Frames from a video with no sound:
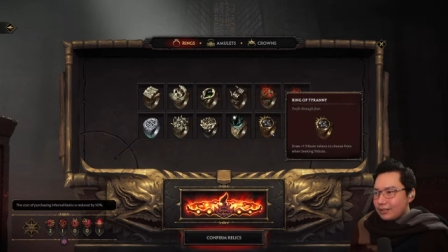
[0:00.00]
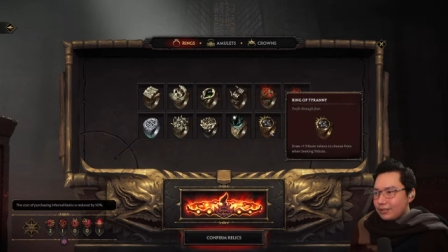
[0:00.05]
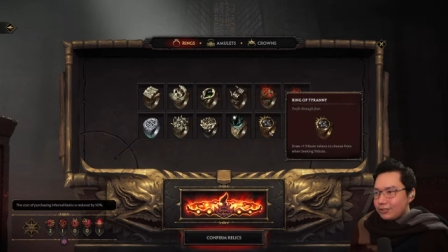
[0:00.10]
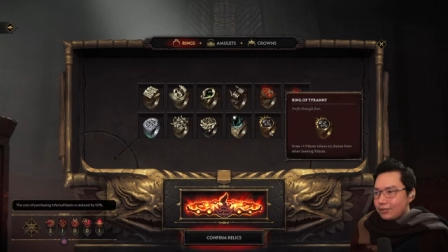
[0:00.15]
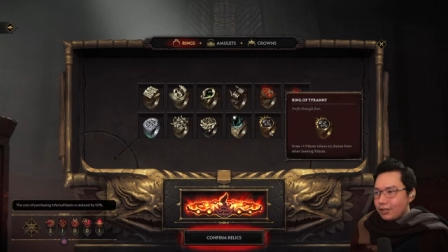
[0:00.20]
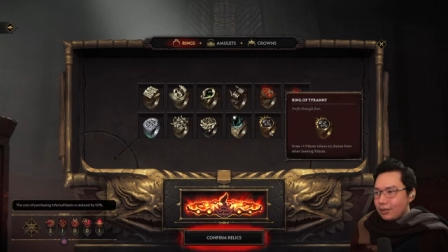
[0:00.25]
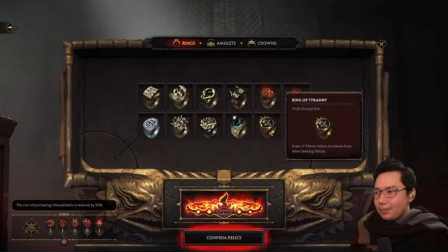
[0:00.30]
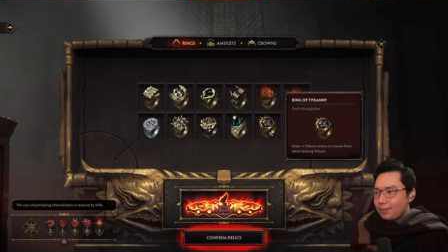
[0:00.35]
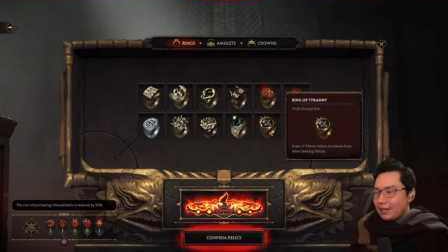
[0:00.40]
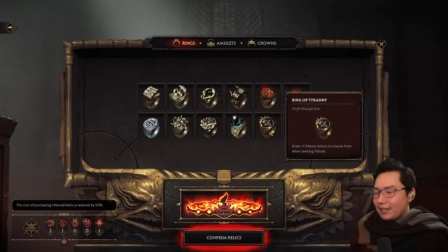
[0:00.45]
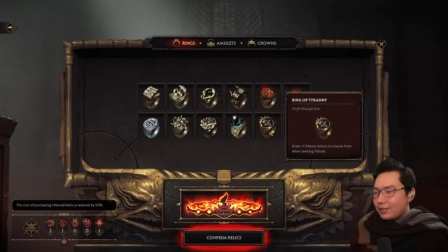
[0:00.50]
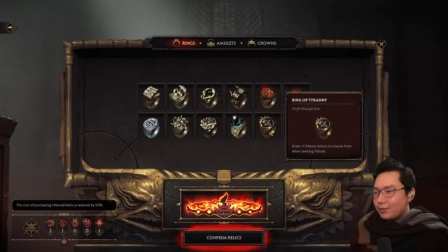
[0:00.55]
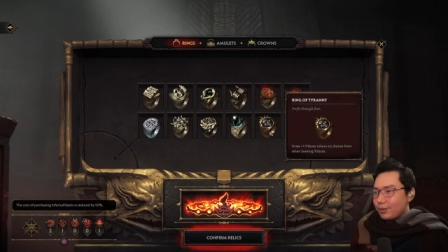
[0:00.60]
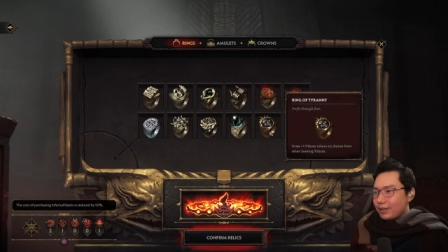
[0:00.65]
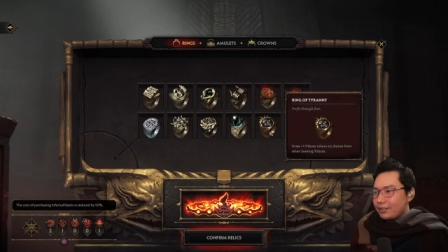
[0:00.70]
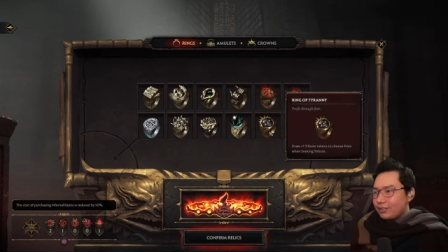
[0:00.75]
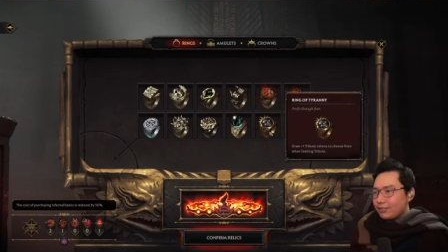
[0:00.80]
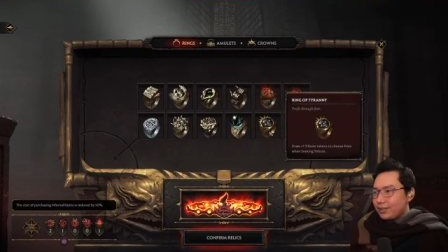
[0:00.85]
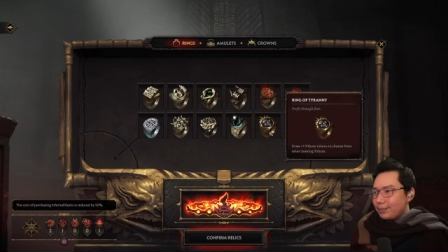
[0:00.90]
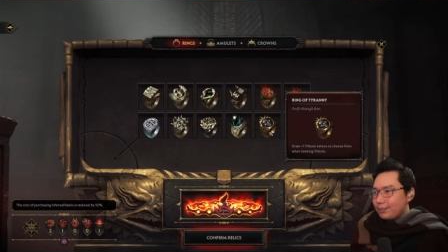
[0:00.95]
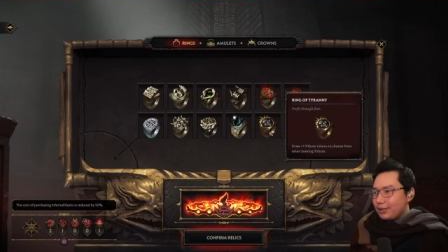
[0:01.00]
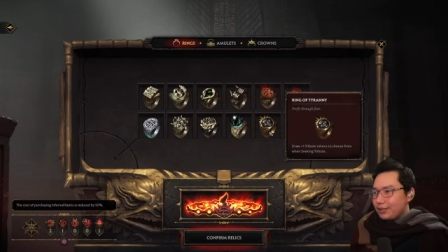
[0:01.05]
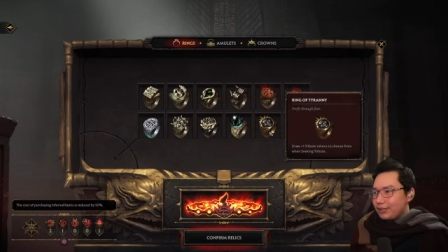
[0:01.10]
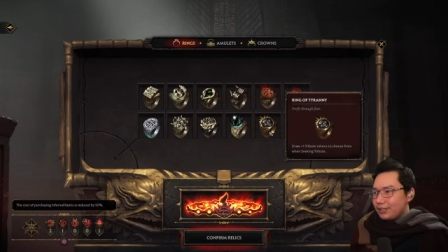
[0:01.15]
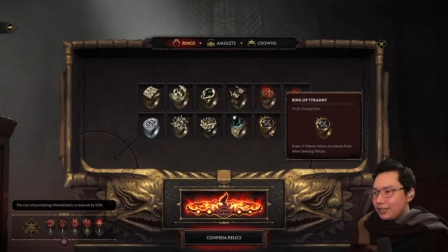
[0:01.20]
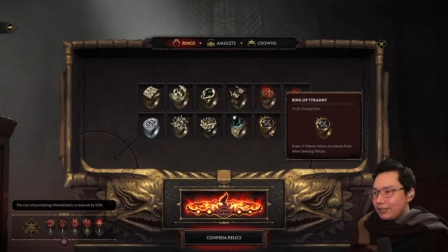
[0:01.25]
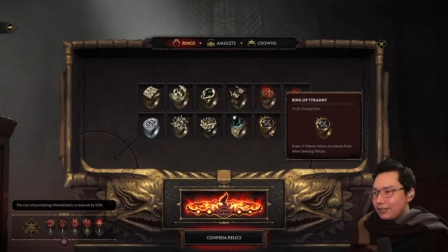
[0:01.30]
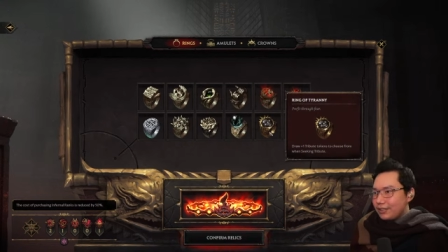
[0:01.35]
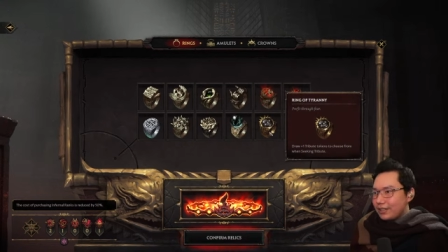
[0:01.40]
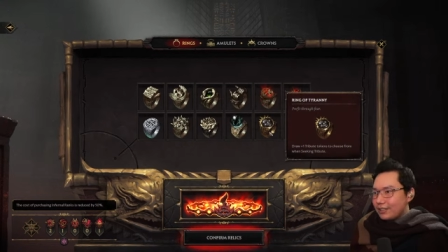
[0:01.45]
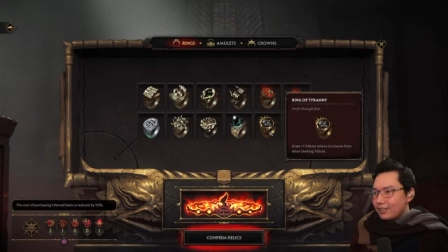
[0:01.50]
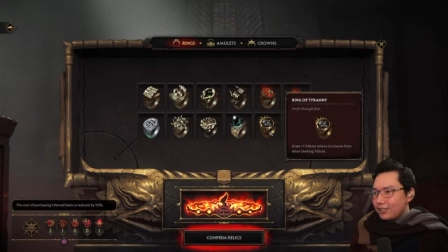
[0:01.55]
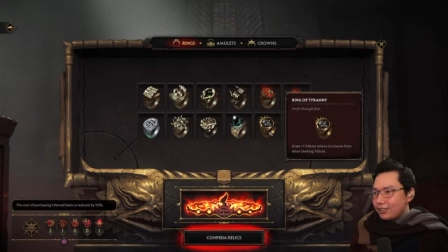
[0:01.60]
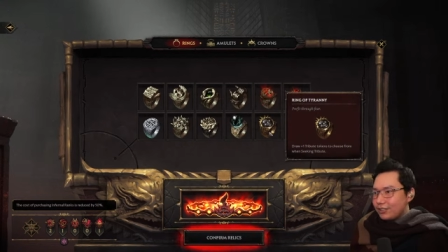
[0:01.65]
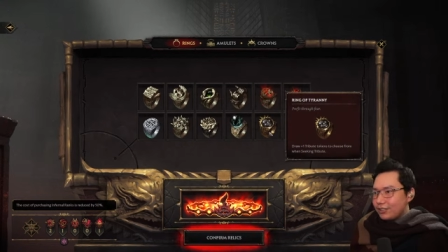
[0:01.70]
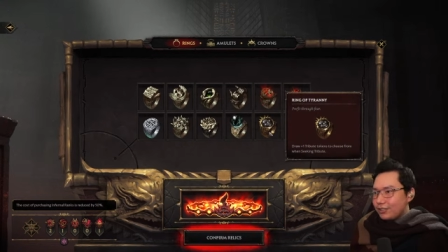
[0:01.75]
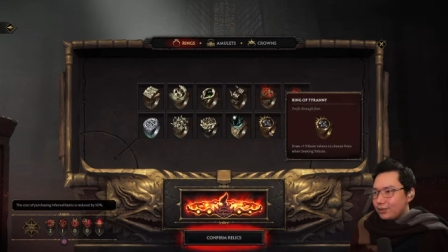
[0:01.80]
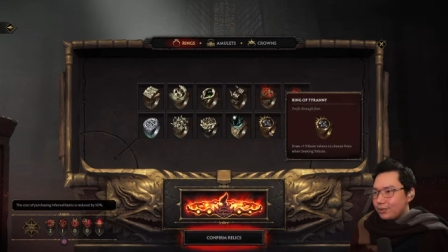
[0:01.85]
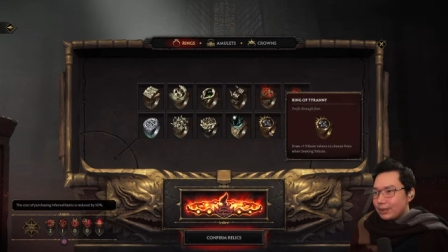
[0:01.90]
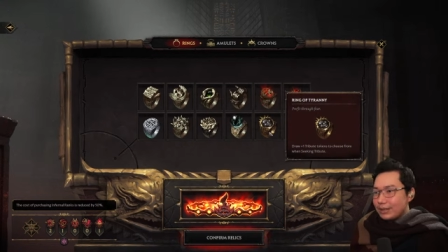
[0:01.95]
draw plus one tribute tokens to
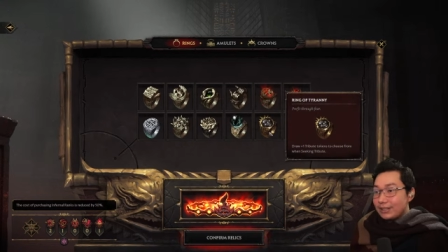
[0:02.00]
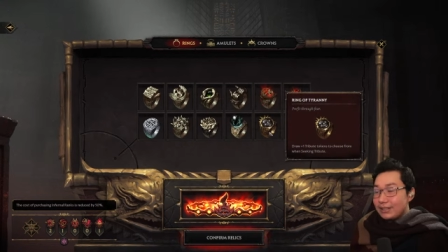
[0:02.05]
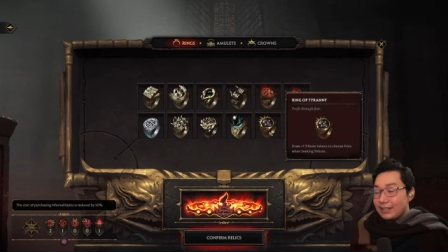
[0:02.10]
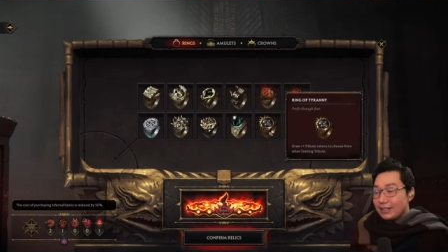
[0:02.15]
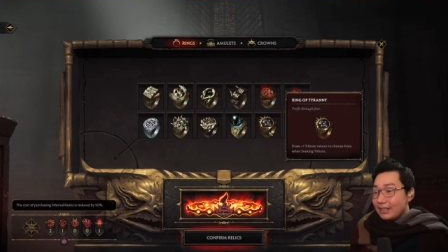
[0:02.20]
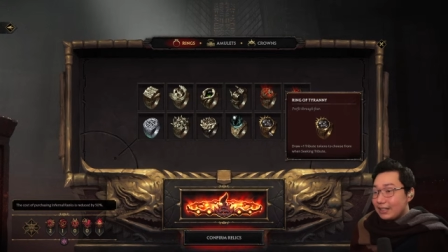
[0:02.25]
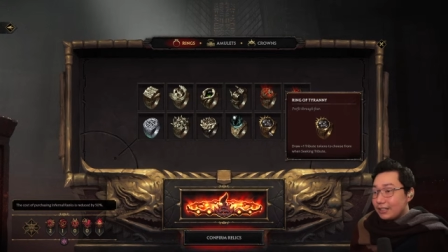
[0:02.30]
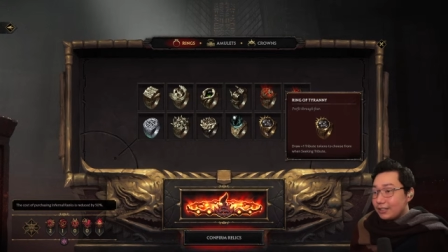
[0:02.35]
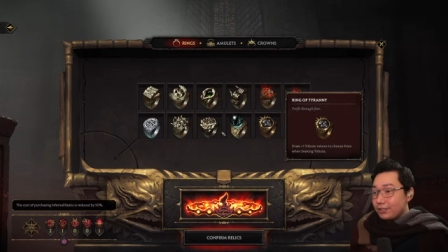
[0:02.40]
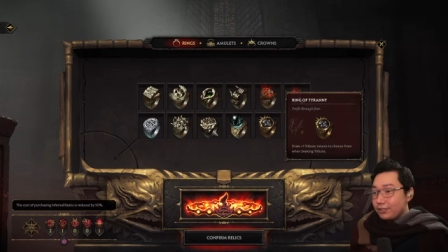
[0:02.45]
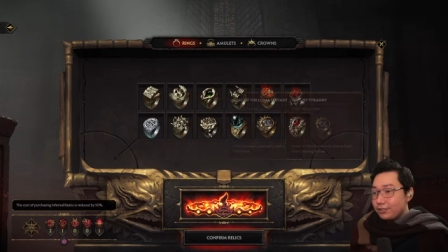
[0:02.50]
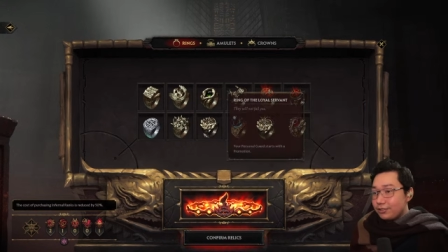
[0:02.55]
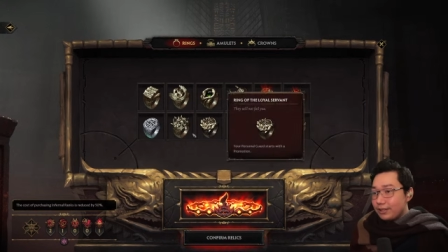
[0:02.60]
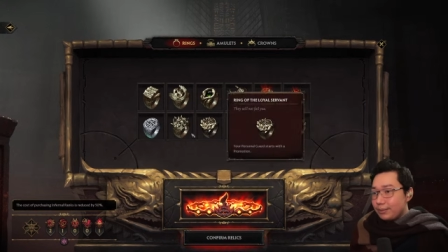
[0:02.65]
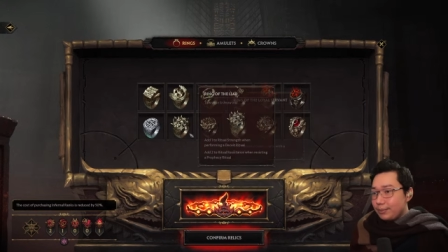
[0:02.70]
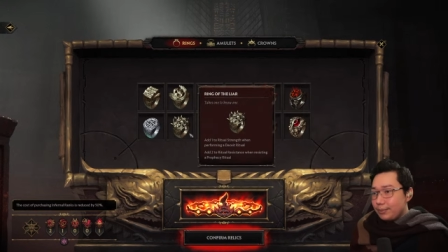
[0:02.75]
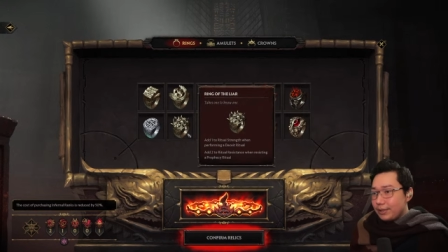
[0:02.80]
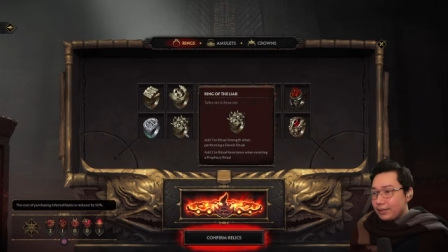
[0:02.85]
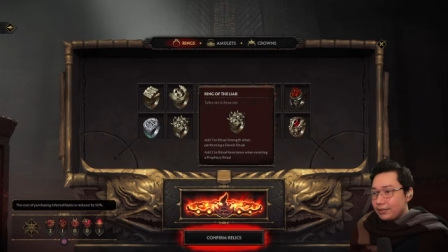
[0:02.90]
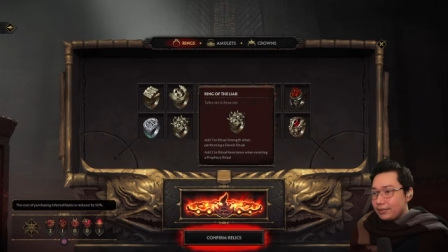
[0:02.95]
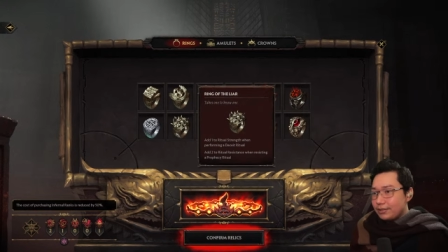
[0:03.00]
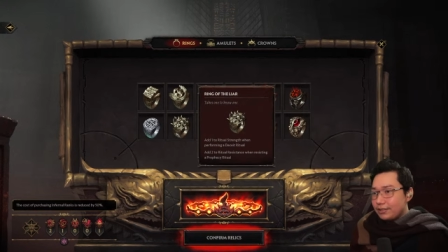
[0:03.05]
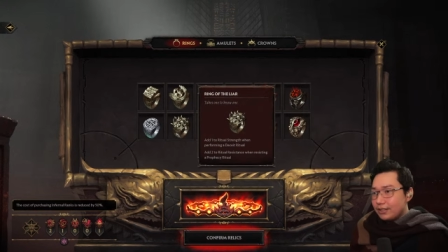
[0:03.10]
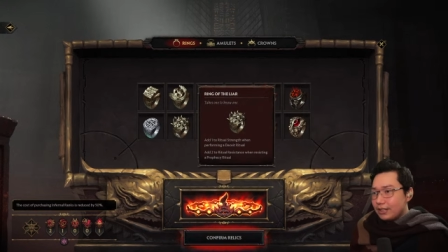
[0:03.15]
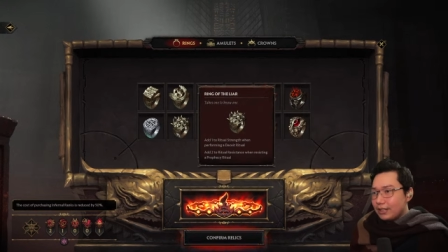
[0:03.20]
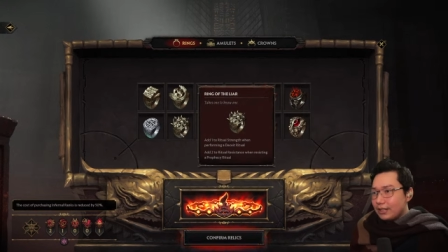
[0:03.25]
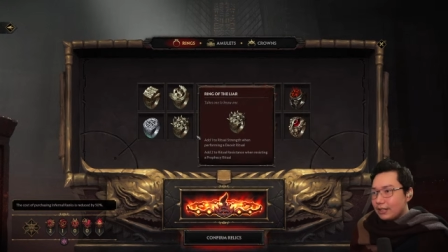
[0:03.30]
choose when seeking tribute.